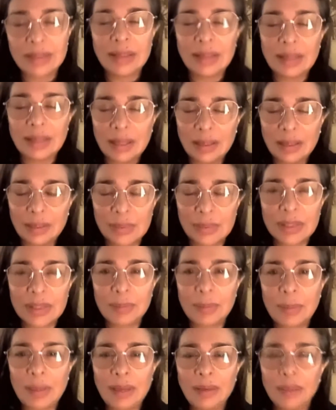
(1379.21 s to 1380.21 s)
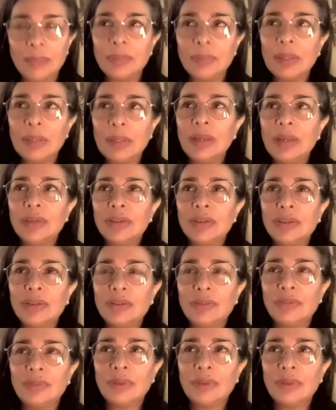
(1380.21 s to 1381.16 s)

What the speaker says: and it was about sort of